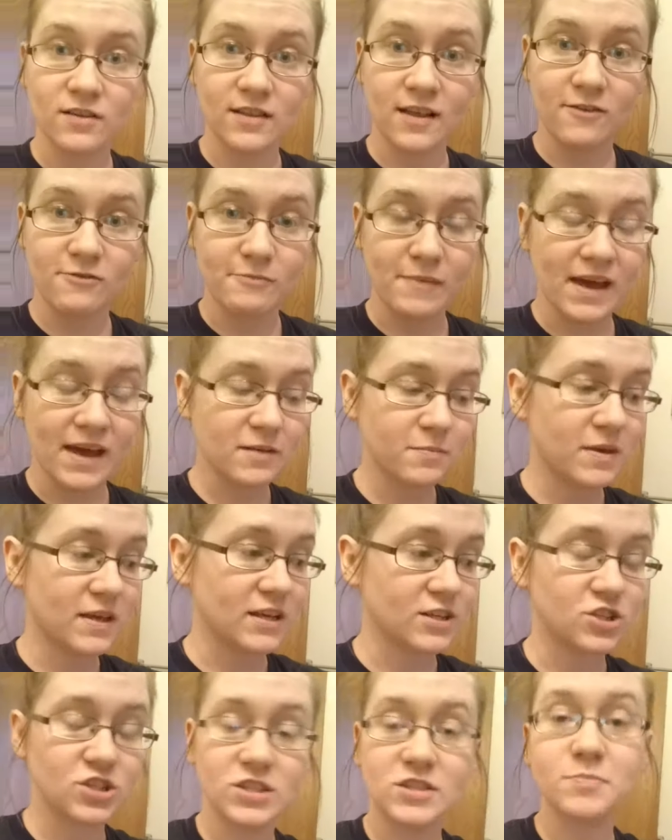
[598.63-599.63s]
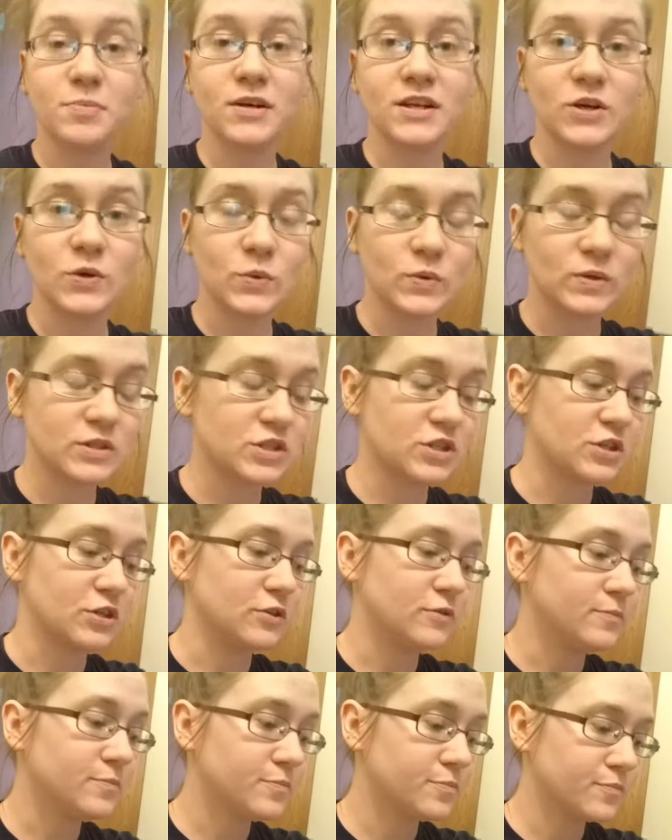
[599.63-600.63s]
out LoveMeg because she's pretty cool
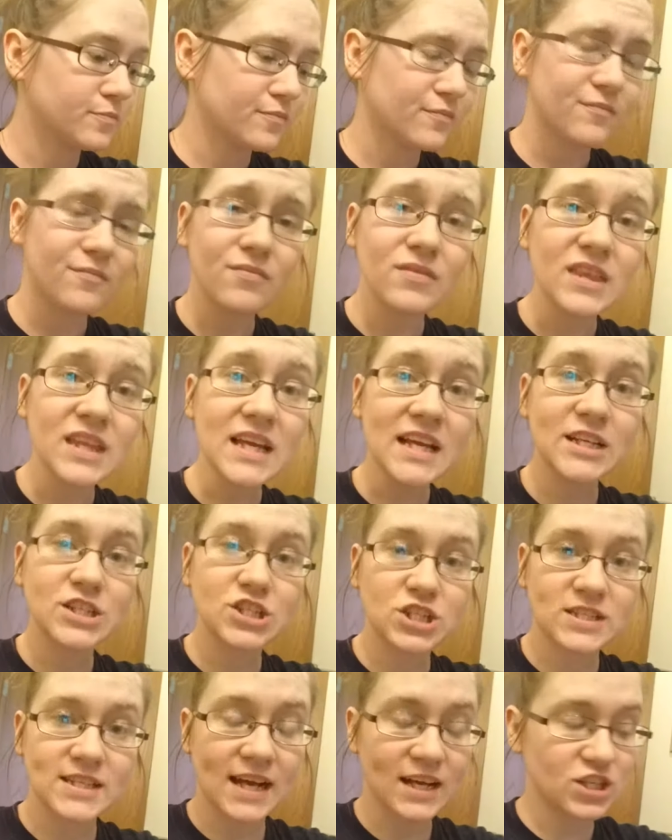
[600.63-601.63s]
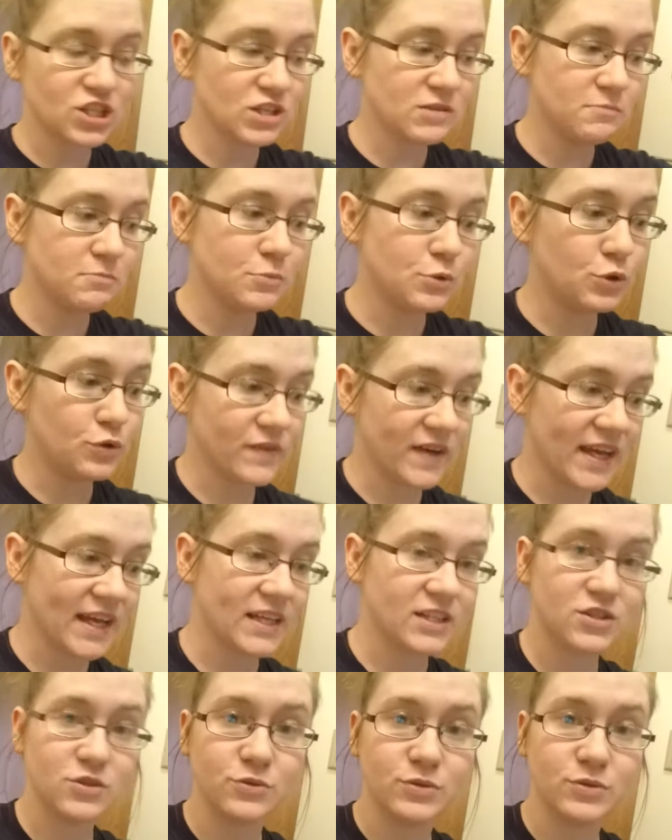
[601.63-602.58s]
too. And she's actually moving